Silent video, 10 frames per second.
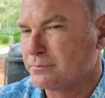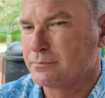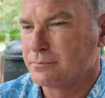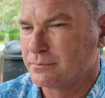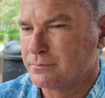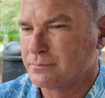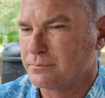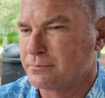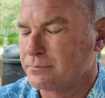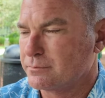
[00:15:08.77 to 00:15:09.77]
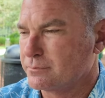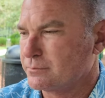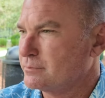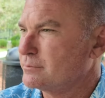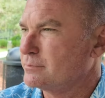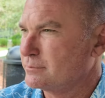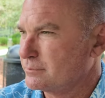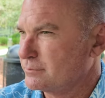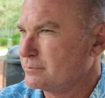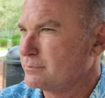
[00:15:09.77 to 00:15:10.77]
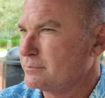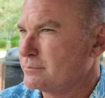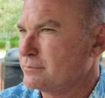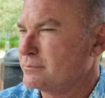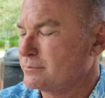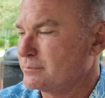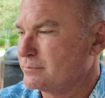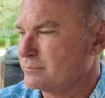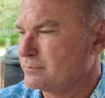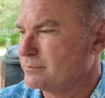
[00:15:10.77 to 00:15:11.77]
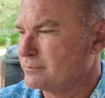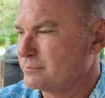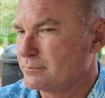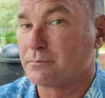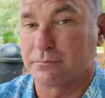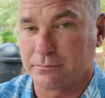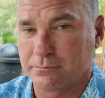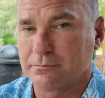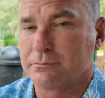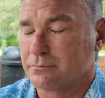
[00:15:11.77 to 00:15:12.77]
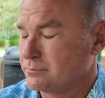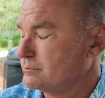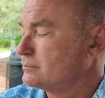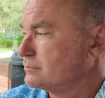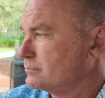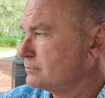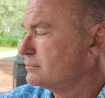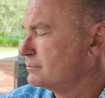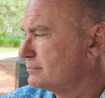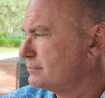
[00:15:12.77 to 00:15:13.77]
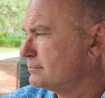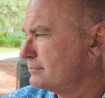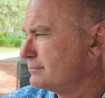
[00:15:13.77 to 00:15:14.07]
(not speaking)